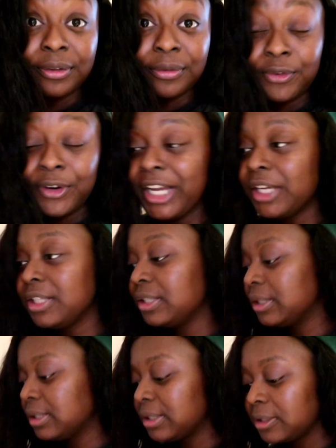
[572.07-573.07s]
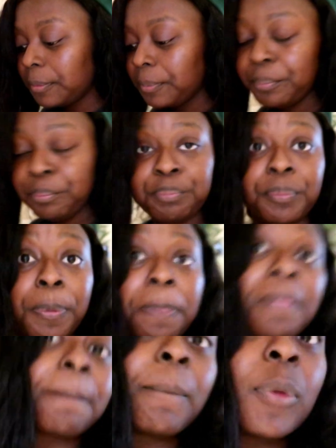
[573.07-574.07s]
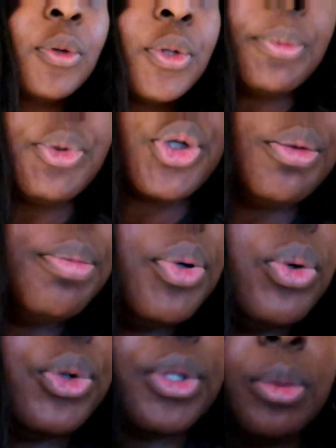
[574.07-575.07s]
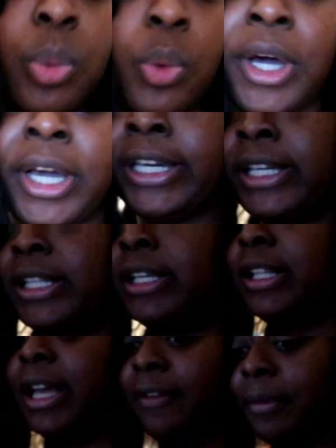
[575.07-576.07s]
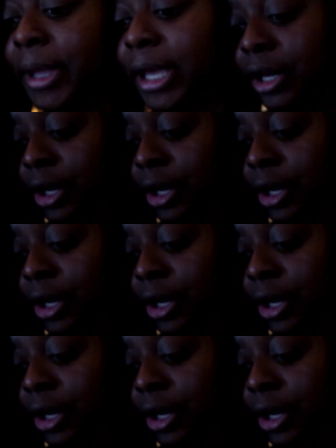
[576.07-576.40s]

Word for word: good friends. So I'm just going to pour some wine and have a bit of